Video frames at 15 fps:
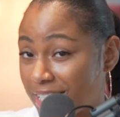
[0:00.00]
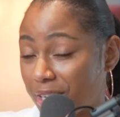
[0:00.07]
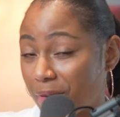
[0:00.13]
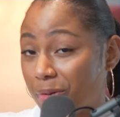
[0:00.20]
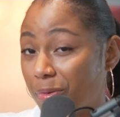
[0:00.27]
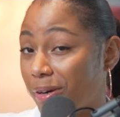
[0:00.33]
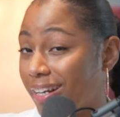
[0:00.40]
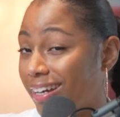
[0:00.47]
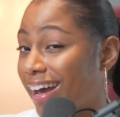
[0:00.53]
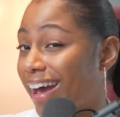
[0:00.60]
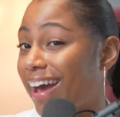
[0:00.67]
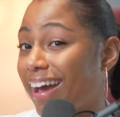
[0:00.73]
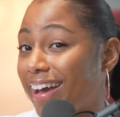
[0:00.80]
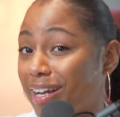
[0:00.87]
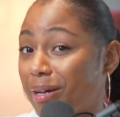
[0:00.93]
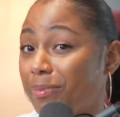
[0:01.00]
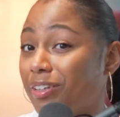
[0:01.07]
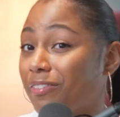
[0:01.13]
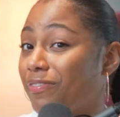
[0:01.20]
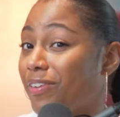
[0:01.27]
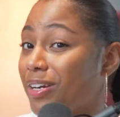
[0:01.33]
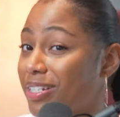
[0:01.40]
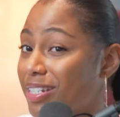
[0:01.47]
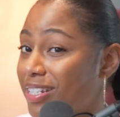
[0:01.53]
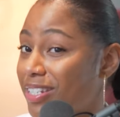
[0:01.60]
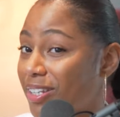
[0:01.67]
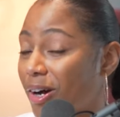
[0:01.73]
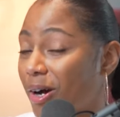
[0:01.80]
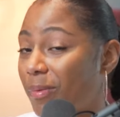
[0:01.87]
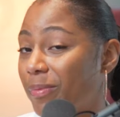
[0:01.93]
So we want to add up the first
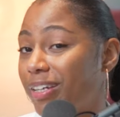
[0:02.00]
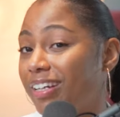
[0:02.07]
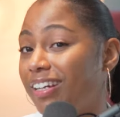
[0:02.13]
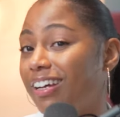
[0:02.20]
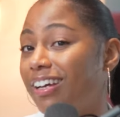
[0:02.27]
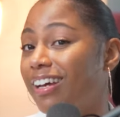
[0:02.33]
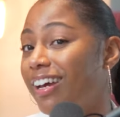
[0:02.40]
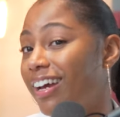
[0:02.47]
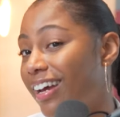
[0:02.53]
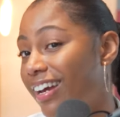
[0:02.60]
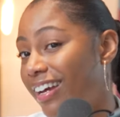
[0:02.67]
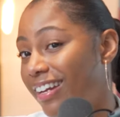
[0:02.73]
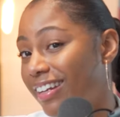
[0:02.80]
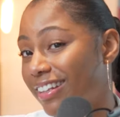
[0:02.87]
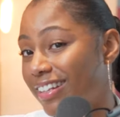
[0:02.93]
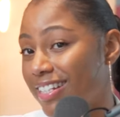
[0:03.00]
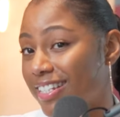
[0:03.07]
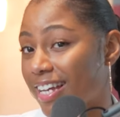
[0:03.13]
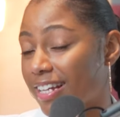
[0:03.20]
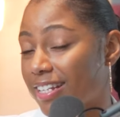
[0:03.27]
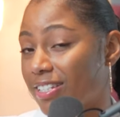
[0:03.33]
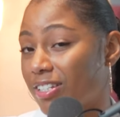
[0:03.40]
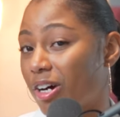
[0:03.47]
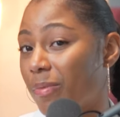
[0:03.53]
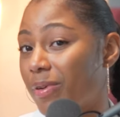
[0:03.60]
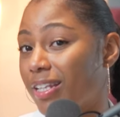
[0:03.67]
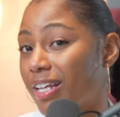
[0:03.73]
installment and the second installment.